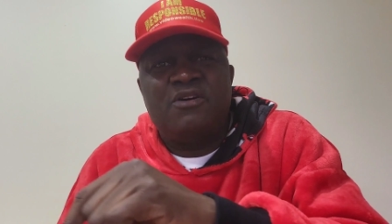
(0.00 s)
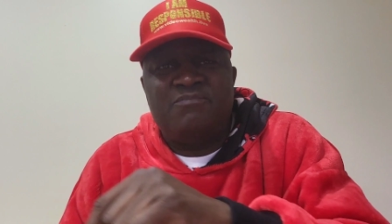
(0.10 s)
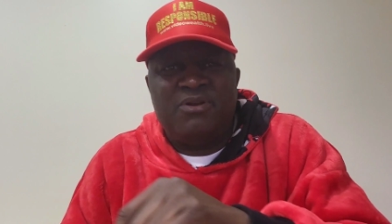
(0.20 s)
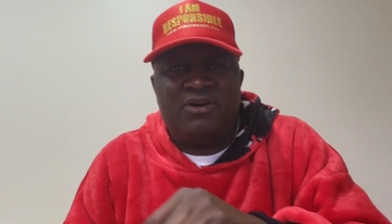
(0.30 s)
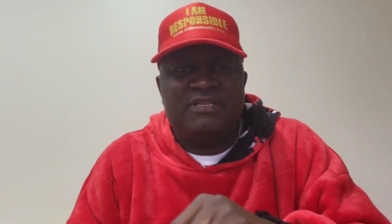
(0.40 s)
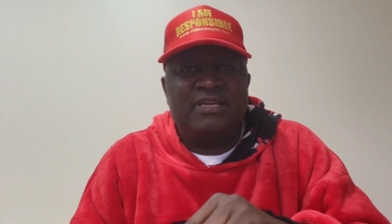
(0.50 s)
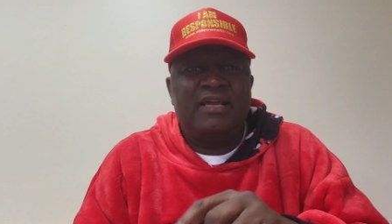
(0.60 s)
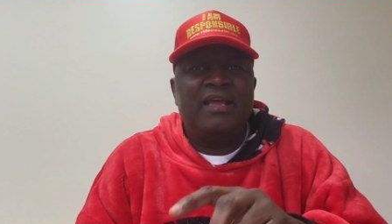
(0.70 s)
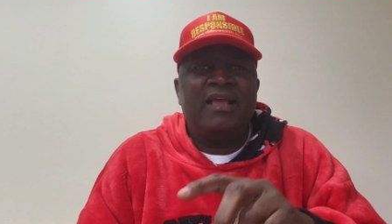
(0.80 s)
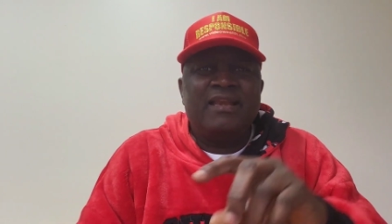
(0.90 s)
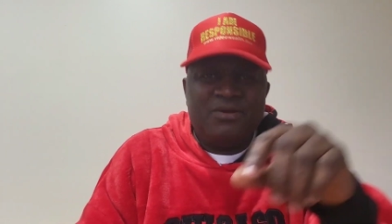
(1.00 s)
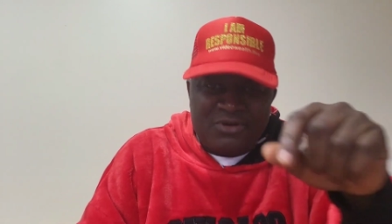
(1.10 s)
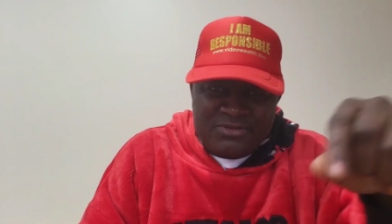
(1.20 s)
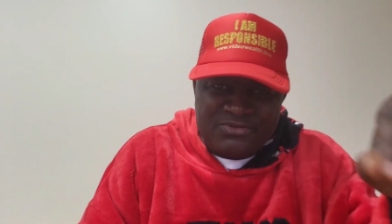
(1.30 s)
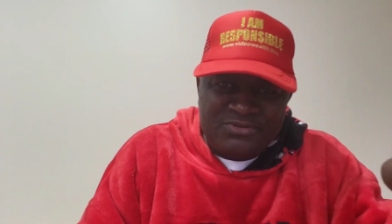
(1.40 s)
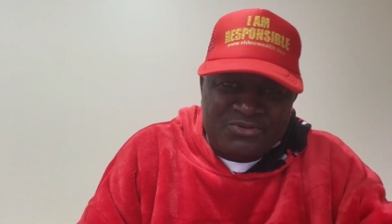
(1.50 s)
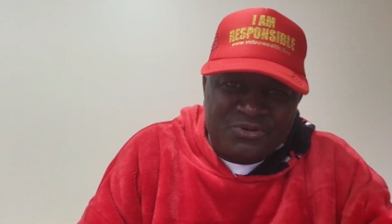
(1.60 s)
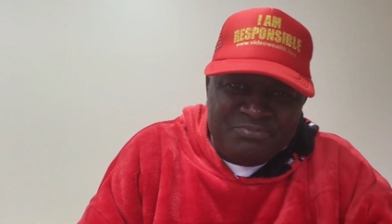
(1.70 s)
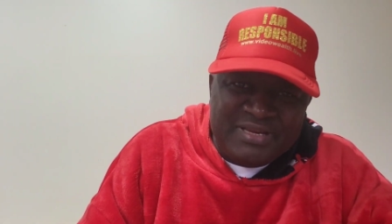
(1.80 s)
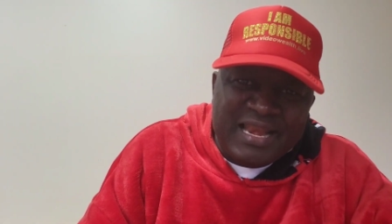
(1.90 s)
of blood. They want you to
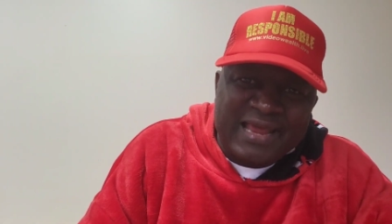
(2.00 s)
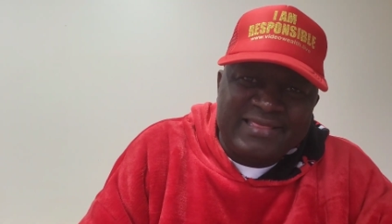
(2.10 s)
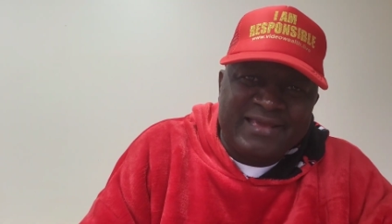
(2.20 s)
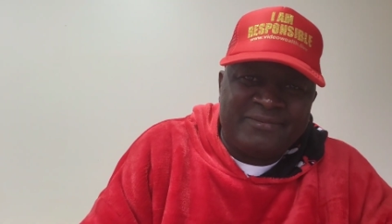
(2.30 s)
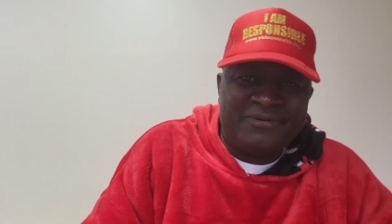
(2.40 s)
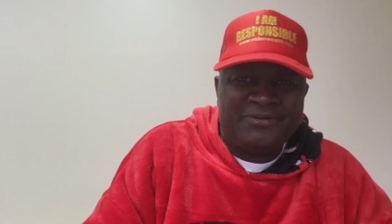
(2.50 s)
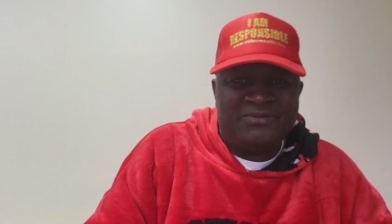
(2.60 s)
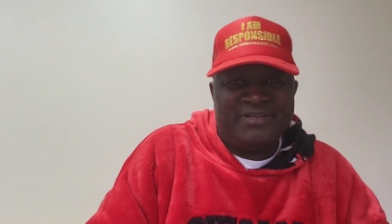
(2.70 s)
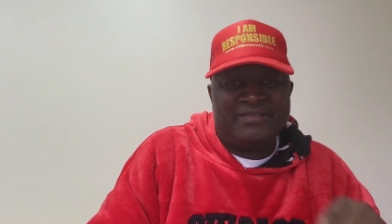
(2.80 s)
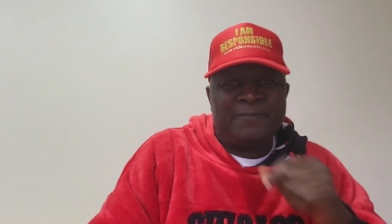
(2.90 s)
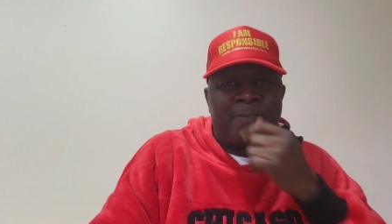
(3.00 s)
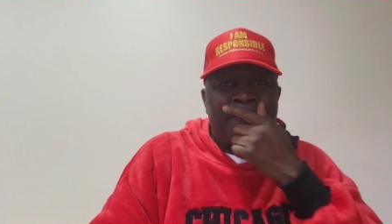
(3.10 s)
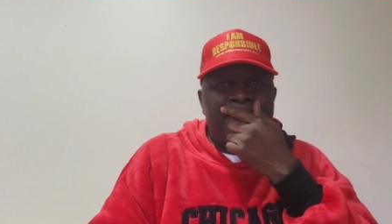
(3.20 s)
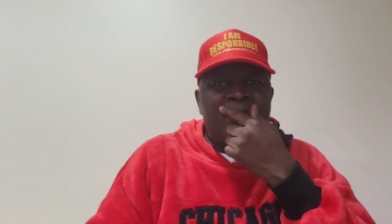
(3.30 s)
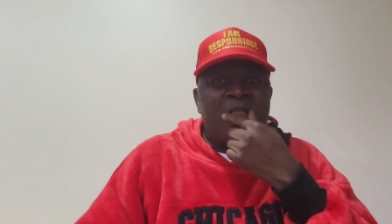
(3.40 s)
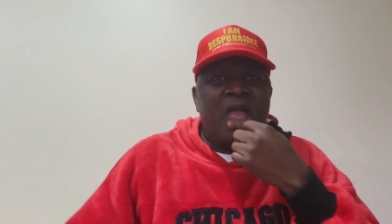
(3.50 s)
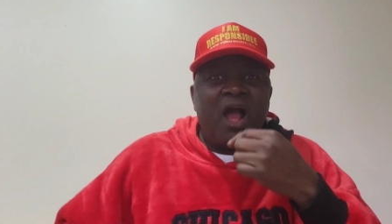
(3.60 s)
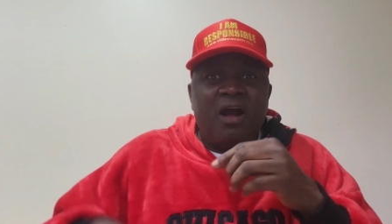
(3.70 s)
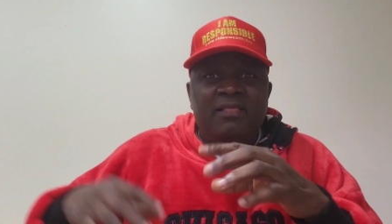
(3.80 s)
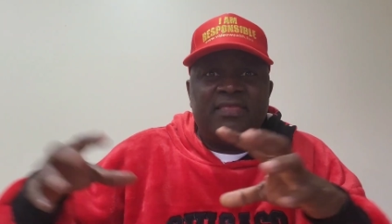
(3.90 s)
be like them always.
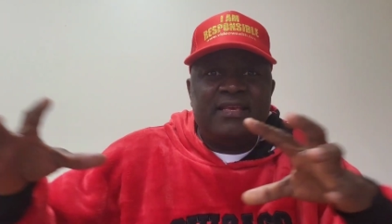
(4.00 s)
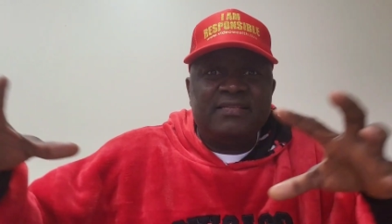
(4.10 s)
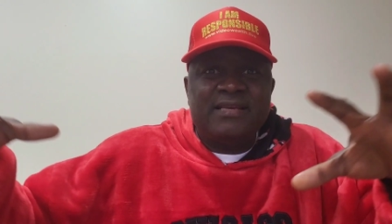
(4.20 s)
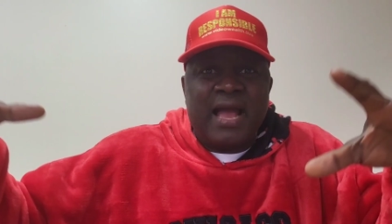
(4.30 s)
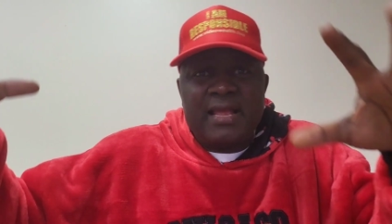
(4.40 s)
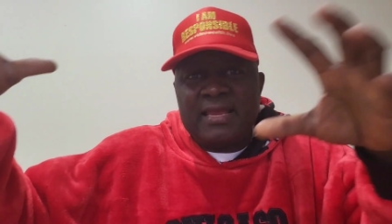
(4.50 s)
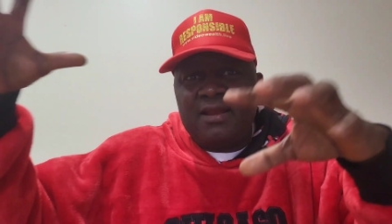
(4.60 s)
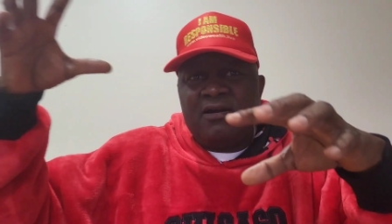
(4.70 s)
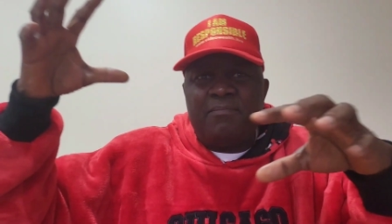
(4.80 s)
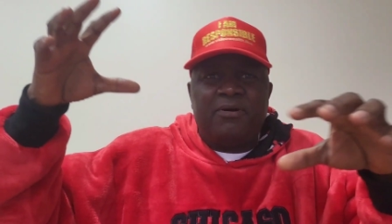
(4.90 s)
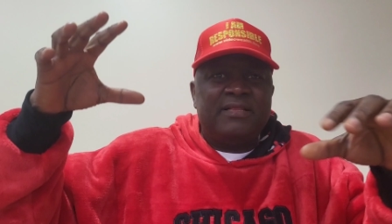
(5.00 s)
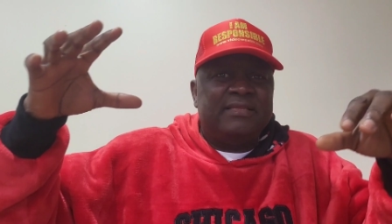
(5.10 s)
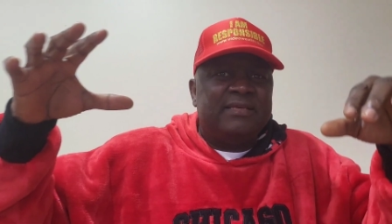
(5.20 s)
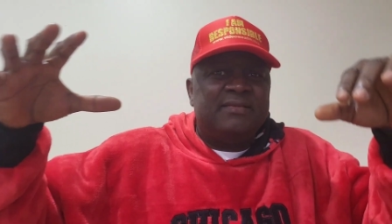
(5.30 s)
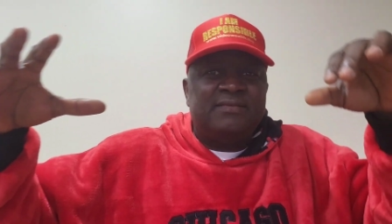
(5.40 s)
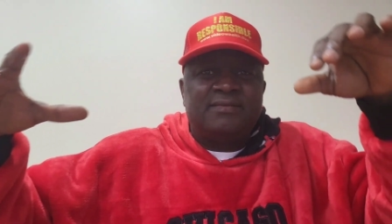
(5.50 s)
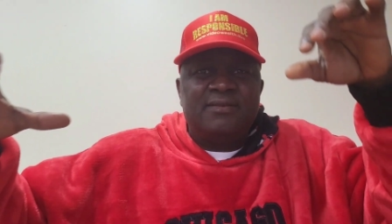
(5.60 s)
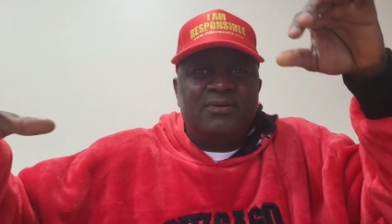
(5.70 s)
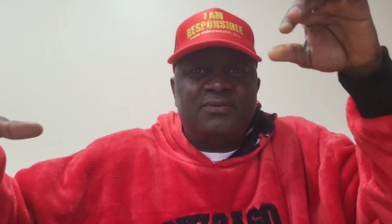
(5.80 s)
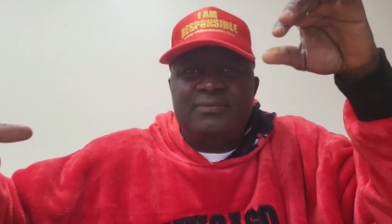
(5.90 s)
All this ganging up, all this, you
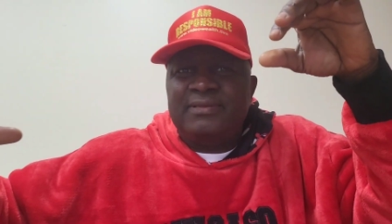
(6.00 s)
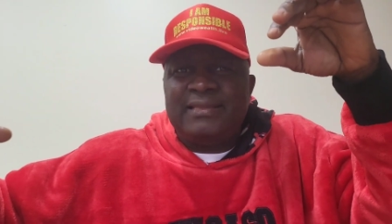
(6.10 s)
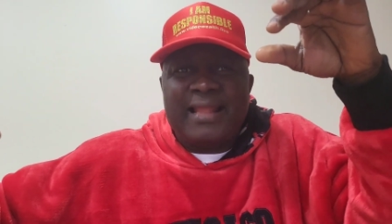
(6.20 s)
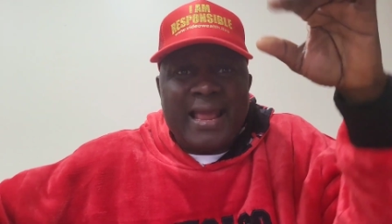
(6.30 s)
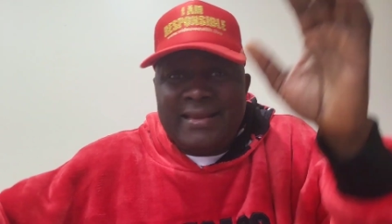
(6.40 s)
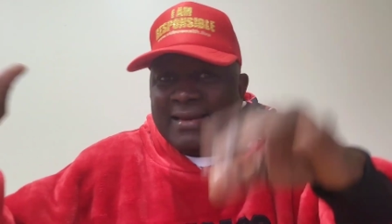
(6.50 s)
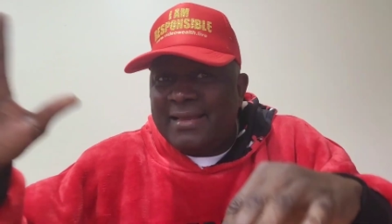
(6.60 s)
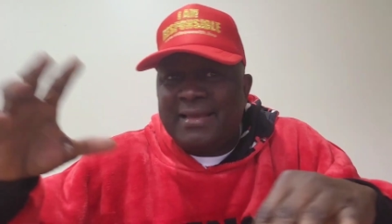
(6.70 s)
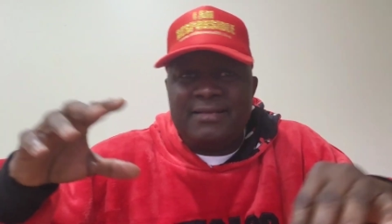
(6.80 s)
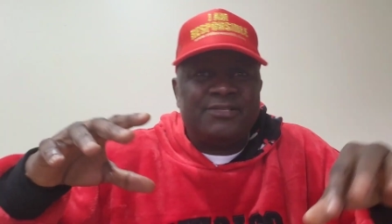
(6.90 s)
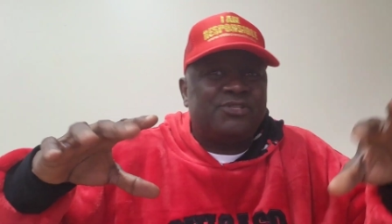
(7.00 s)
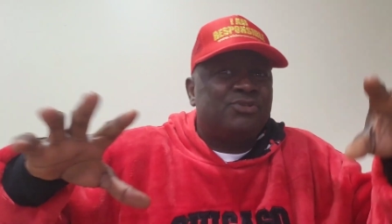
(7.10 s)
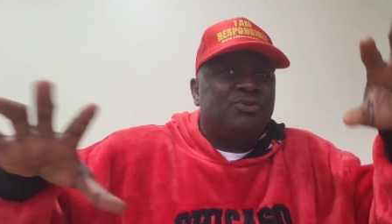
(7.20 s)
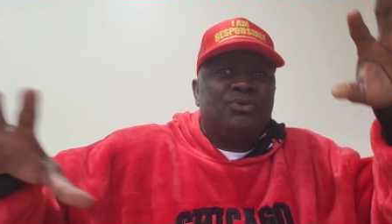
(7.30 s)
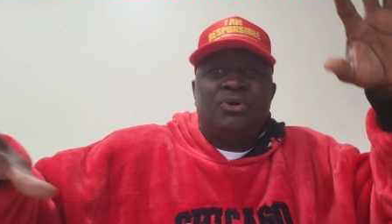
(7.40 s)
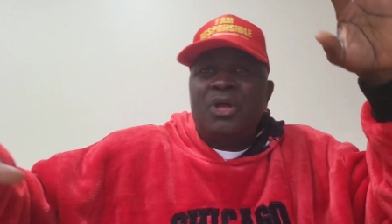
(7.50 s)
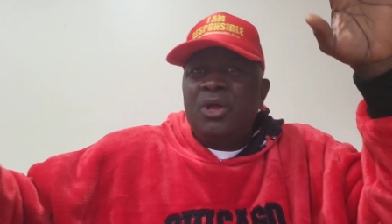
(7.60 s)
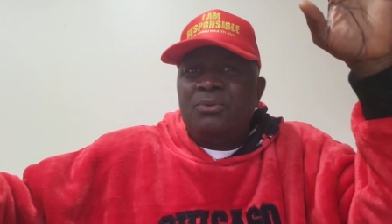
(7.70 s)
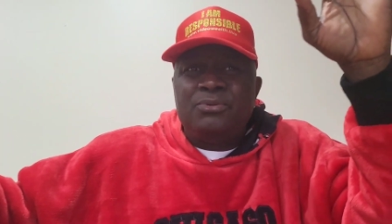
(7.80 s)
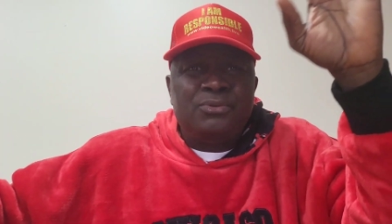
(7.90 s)
know, lying against you,
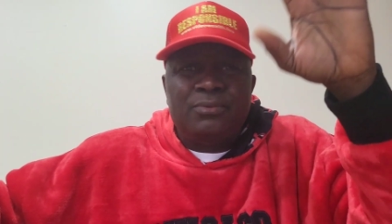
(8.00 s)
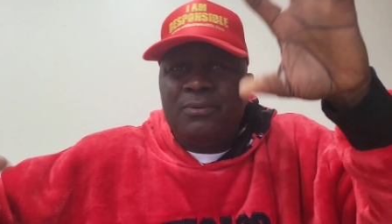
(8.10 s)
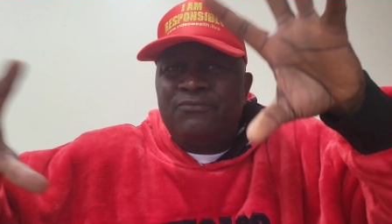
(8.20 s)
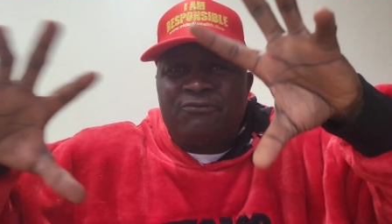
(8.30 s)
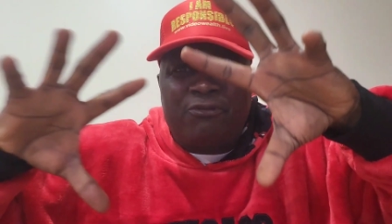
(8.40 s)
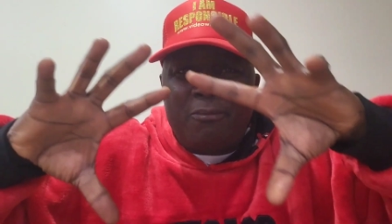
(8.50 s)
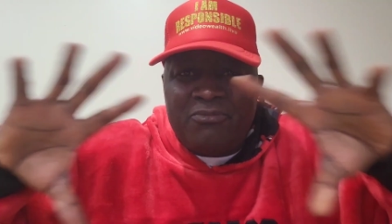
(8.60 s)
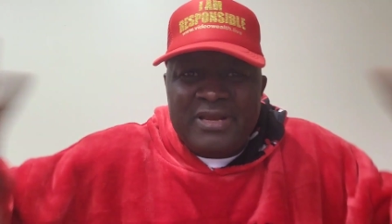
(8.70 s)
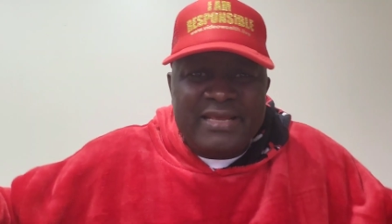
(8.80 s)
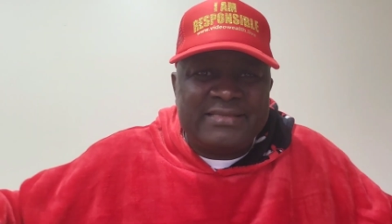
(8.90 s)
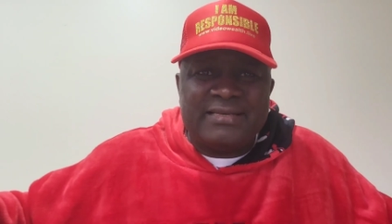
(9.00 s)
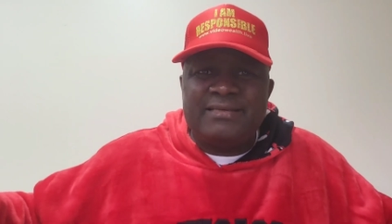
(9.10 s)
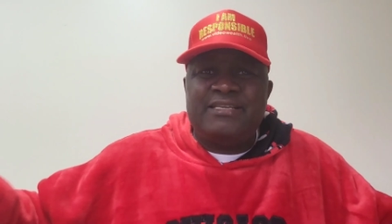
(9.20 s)
formulating